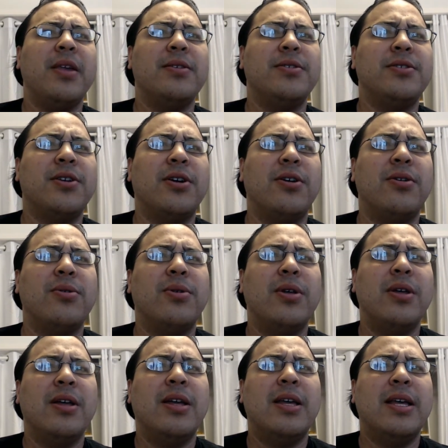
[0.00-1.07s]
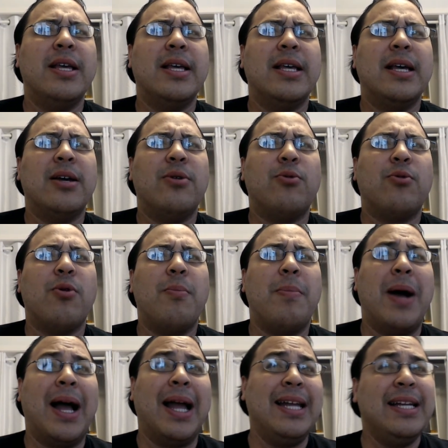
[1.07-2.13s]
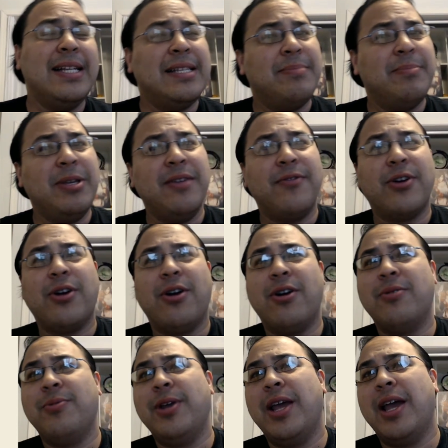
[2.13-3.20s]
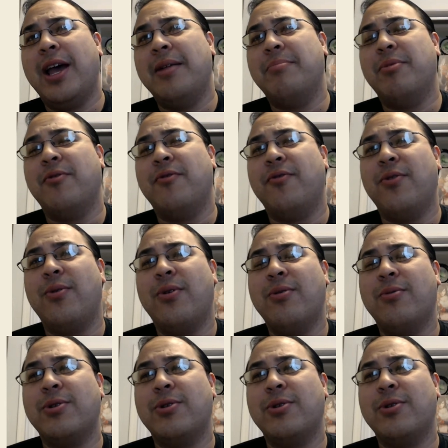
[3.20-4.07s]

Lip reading: So, reminds me of a card we had before,